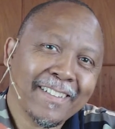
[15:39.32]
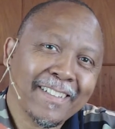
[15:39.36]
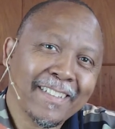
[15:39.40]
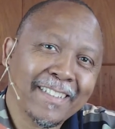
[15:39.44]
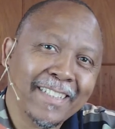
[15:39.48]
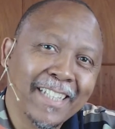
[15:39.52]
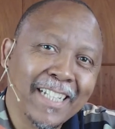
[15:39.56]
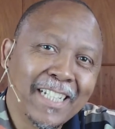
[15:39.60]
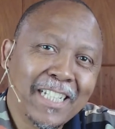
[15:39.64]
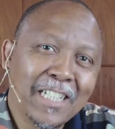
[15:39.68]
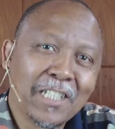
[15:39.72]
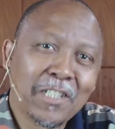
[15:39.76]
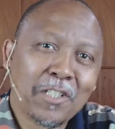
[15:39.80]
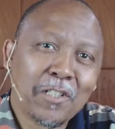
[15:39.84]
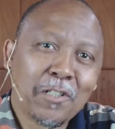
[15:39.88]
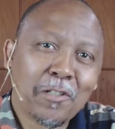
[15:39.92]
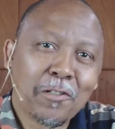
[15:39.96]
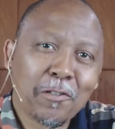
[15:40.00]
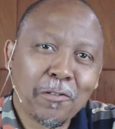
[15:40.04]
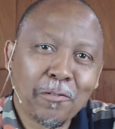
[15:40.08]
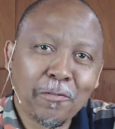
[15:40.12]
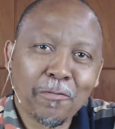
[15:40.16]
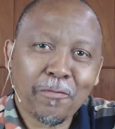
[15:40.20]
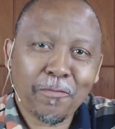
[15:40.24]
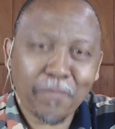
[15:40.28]
That is
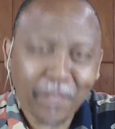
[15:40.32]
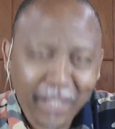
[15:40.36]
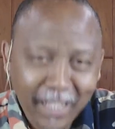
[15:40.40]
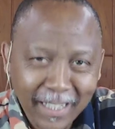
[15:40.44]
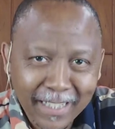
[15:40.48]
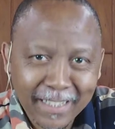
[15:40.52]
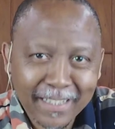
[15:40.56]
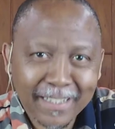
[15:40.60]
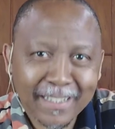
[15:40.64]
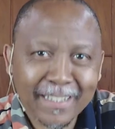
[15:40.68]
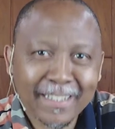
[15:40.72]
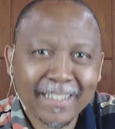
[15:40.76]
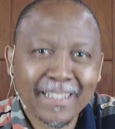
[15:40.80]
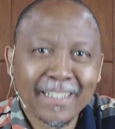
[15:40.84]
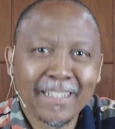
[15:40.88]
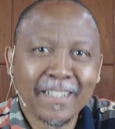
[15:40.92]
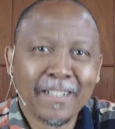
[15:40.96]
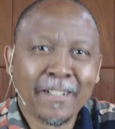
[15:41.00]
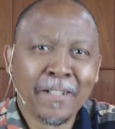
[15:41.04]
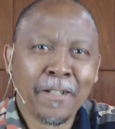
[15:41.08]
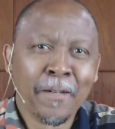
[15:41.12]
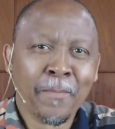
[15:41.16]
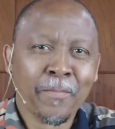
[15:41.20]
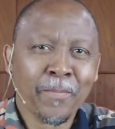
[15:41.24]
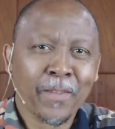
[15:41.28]
true faith.
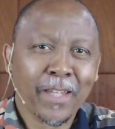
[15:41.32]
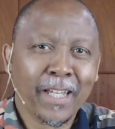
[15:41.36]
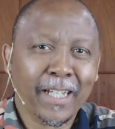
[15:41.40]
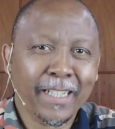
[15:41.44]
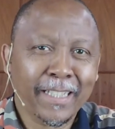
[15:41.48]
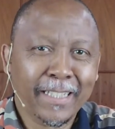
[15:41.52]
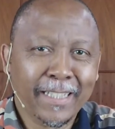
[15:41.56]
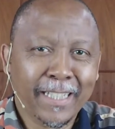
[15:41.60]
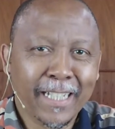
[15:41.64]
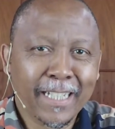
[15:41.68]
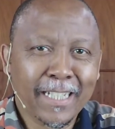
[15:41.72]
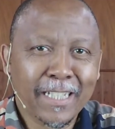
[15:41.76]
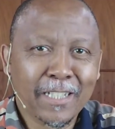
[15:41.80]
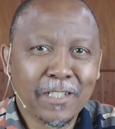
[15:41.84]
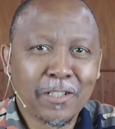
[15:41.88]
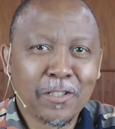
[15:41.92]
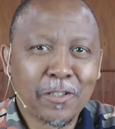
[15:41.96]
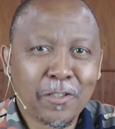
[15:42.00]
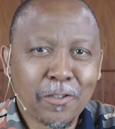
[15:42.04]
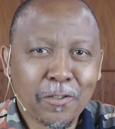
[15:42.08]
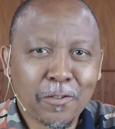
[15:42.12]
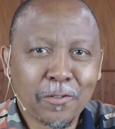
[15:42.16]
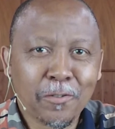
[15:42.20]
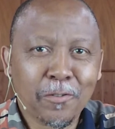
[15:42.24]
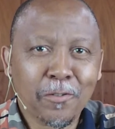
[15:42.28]
And that is
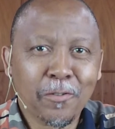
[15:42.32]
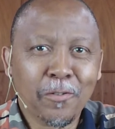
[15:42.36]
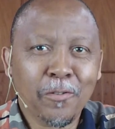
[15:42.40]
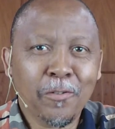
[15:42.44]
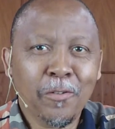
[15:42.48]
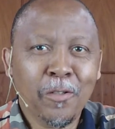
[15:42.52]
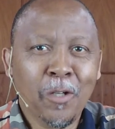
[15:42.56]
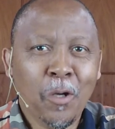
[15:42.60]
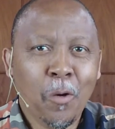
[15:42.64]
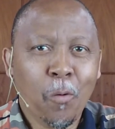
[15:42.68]
true